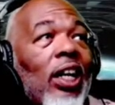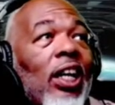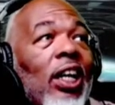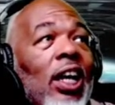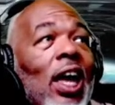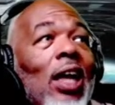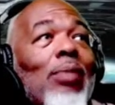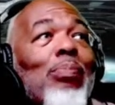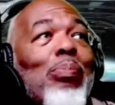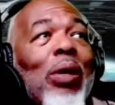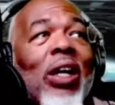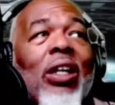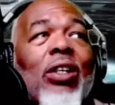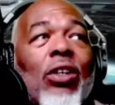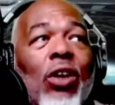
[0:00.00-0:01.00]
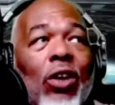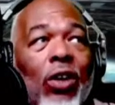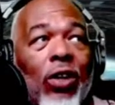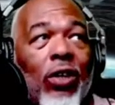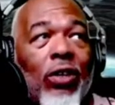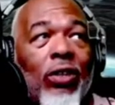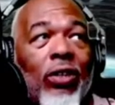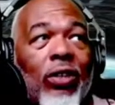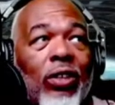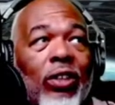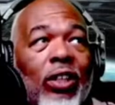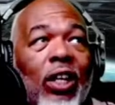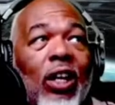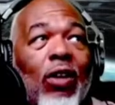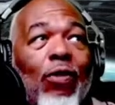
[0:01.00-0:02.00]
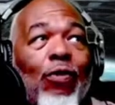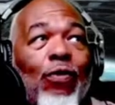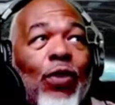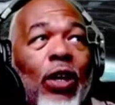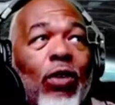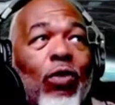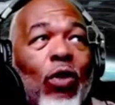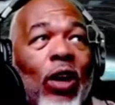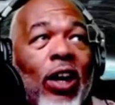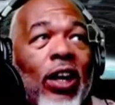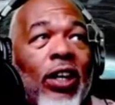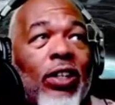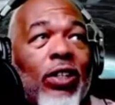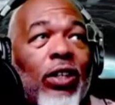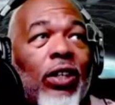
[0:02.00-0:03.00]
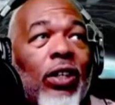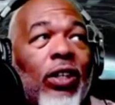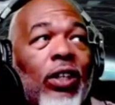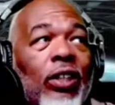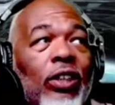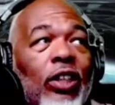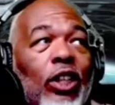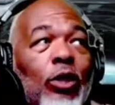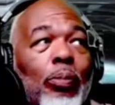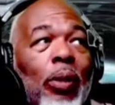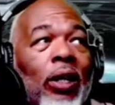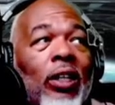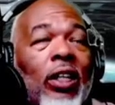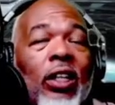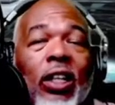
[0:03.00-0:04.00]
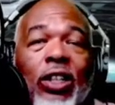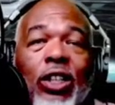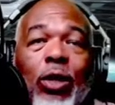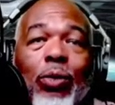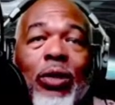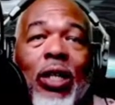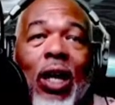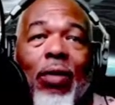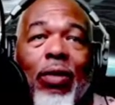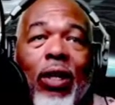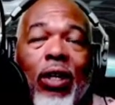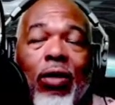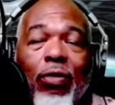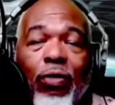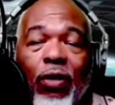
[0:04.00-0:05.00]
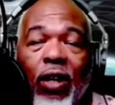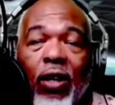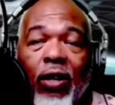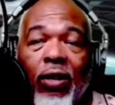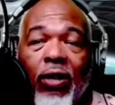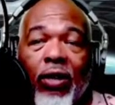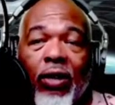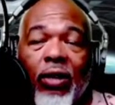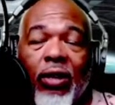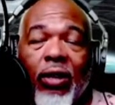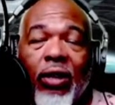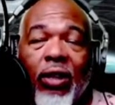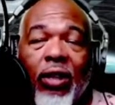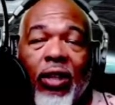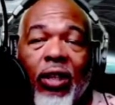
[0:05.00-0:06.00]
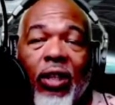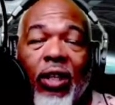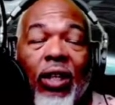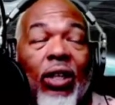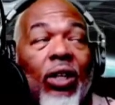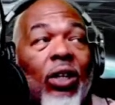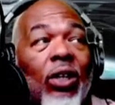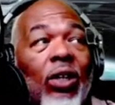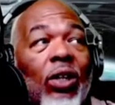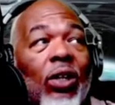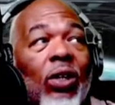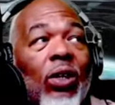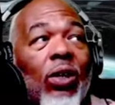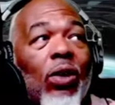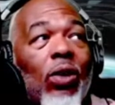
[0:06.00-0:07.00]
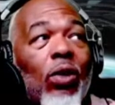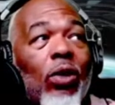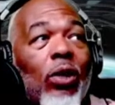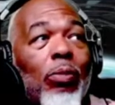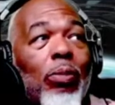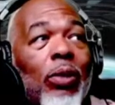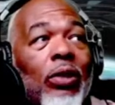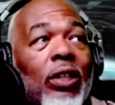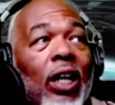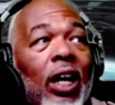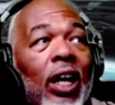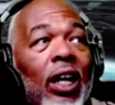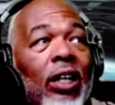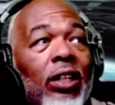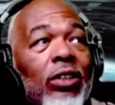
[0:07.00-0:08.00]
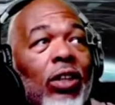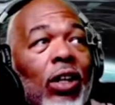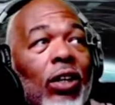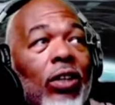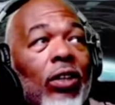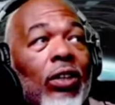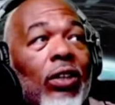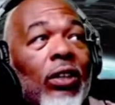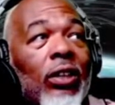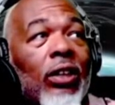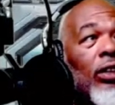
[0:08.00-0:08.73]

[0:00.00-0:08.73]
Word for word: He had beaten her in a fit of rage, suspecting that she was having an affair. Oh, he put the hands on her.